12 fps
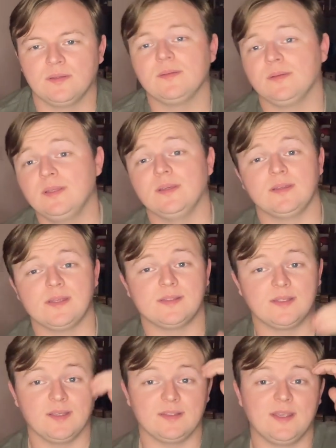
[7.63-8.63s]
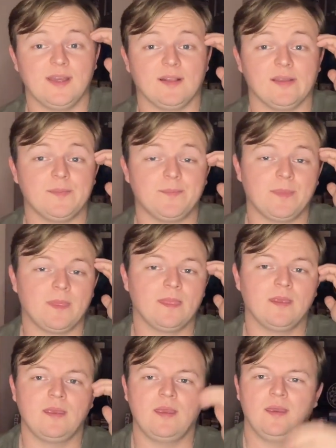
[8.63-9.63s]
Yeah, exactly.
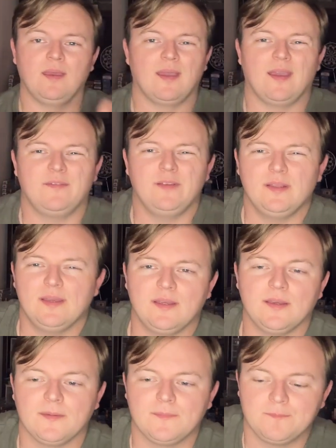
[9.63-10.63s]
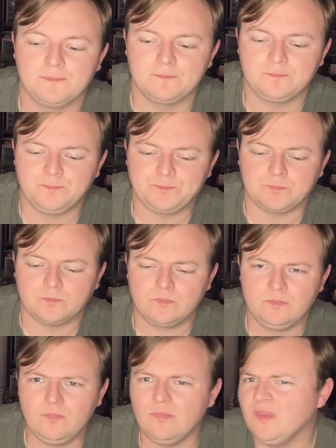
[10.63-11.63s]
I feel like
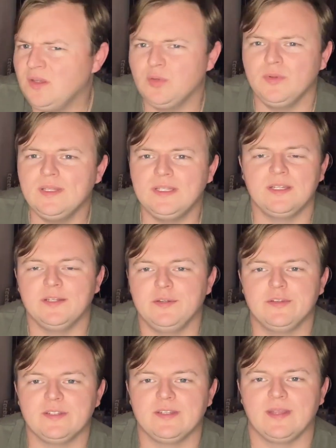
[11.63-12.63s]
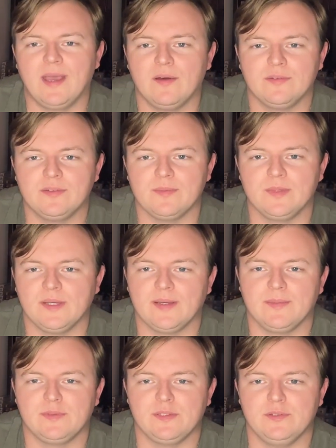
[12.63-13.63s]
you really need to just sit down
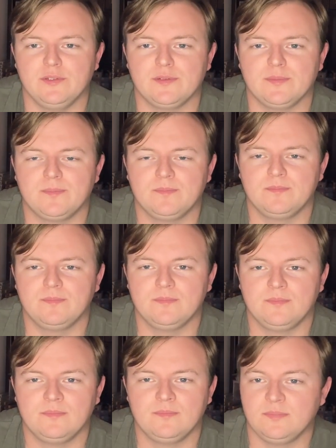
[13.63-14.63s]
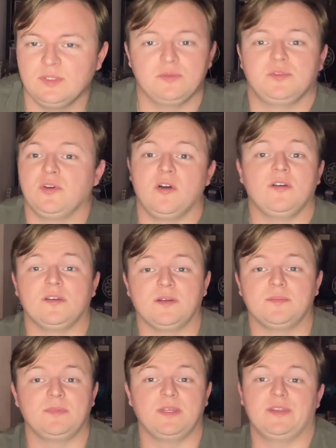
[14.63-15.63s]
sometimes and just, you know, talk,
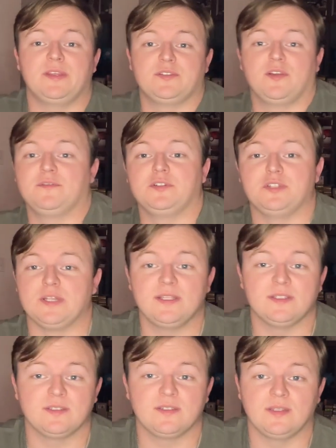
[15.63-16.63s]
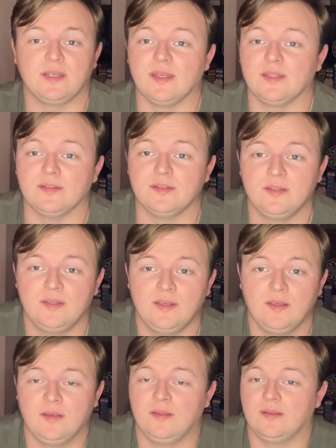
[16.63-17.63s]
get things off your chest. And
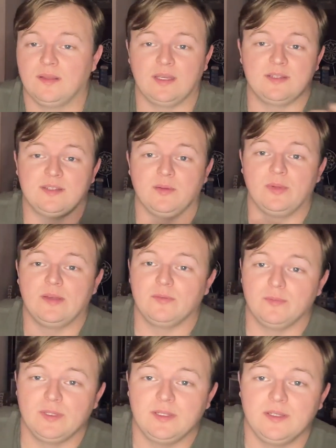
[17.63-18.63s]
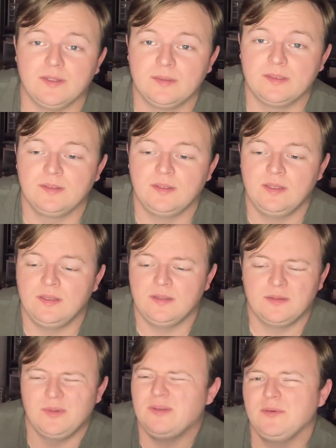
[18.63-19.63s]
like I said, we haven't really
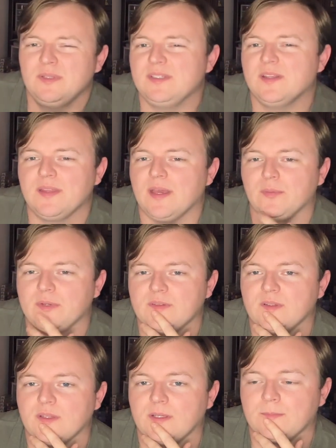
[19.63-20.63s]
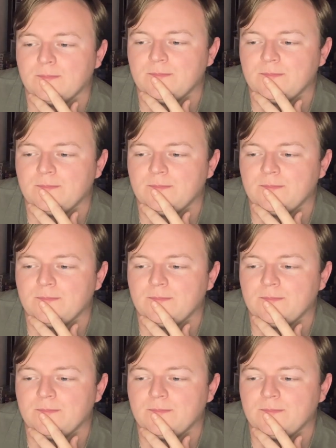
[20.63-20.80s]
haven't really done that recently.